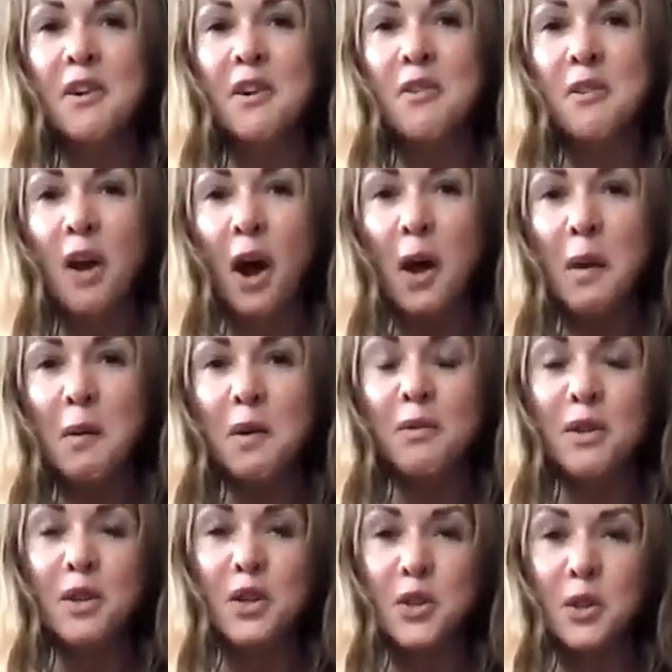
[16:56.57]
Hope
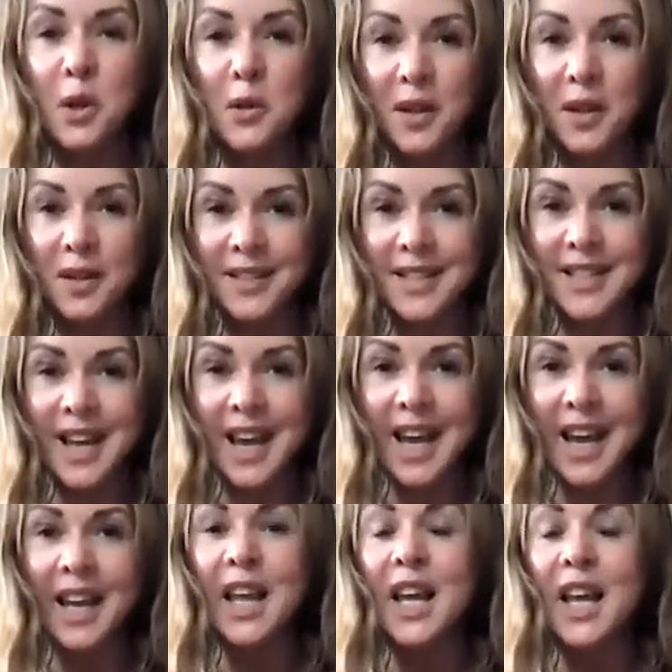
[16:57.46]
you've enjoyed this
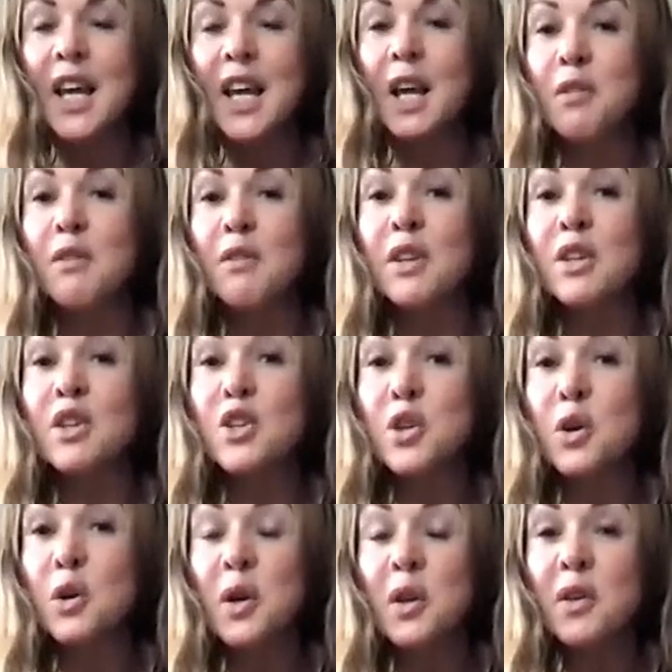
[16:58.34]
today. If you've
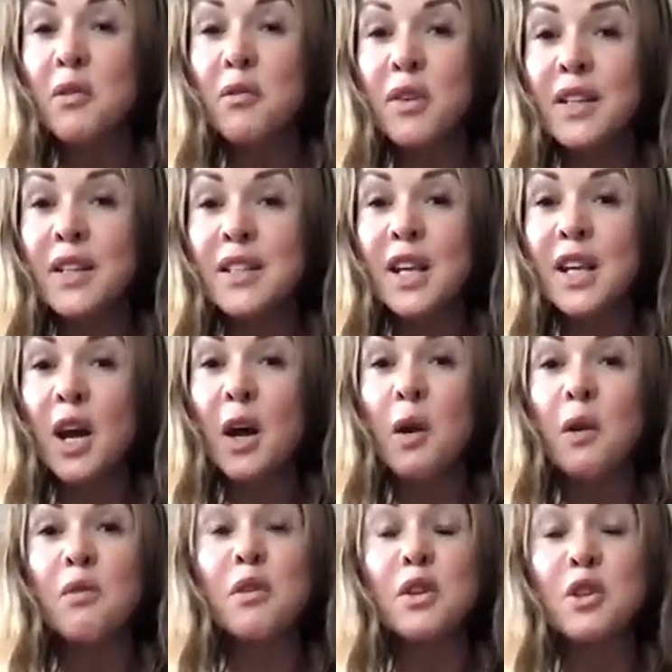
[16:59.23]
enjoyed the video,
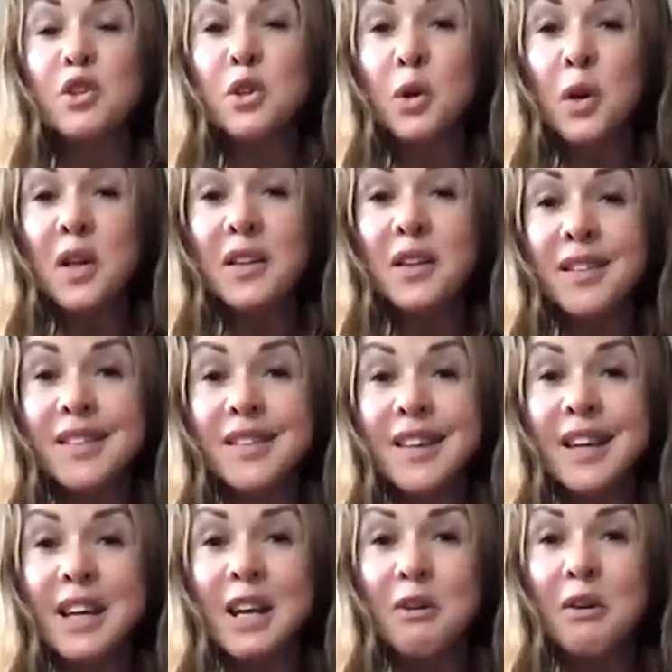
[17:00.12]
if you enjoyed the
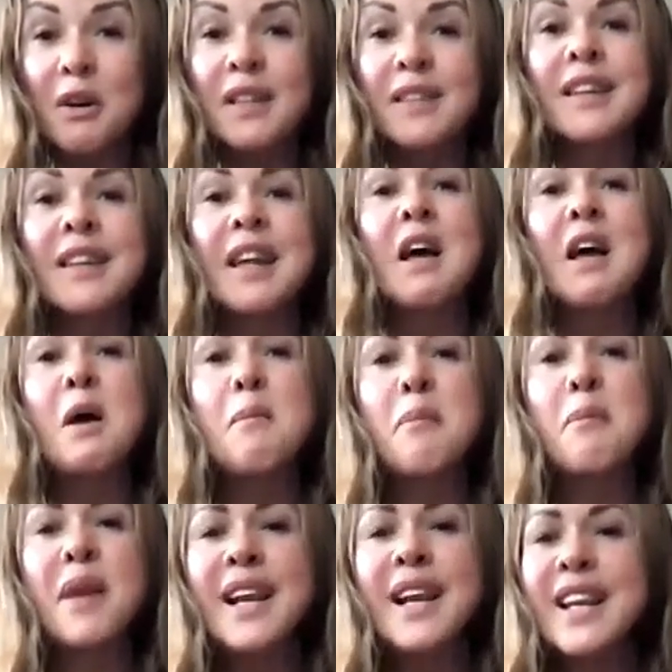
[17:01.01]
series,
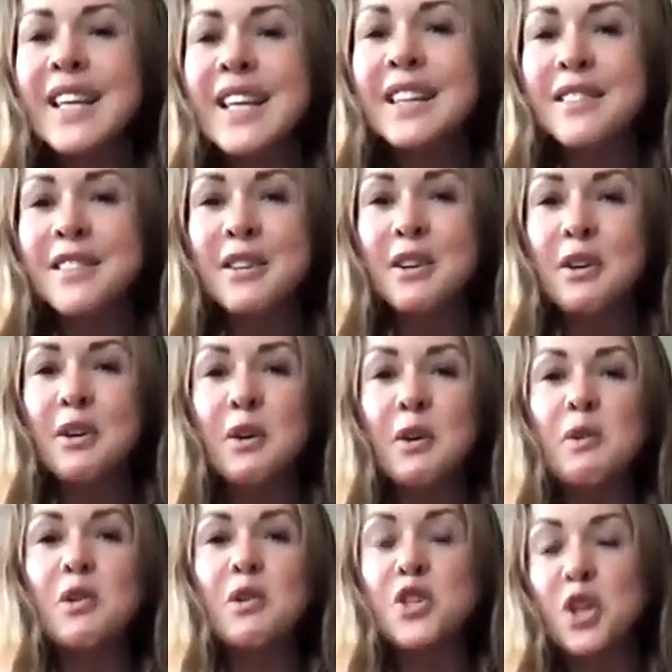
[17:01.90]
please
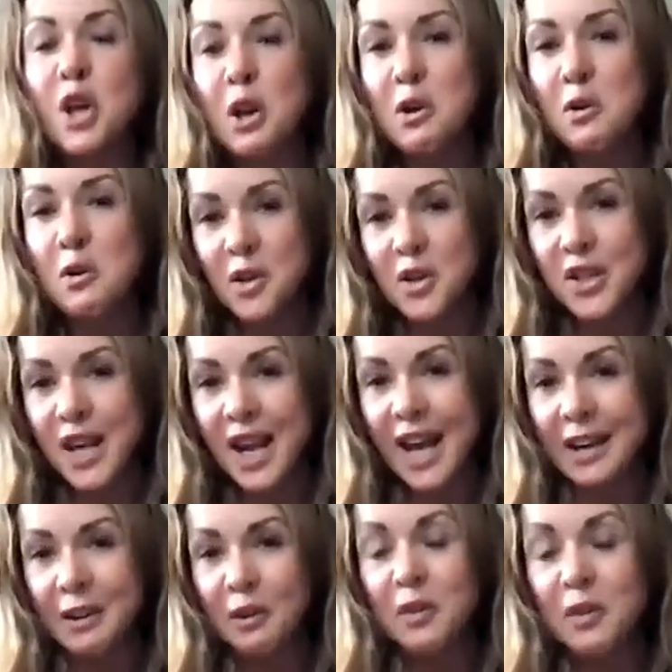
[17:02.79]
do show the
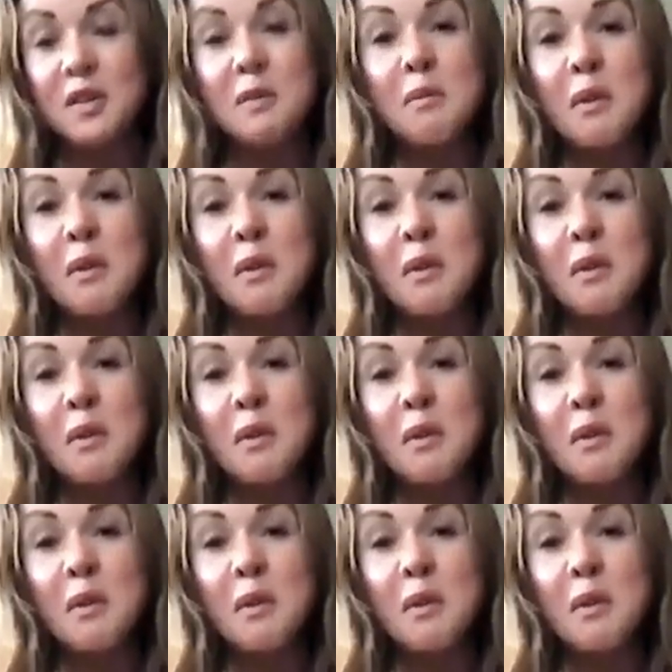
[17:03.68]
channel some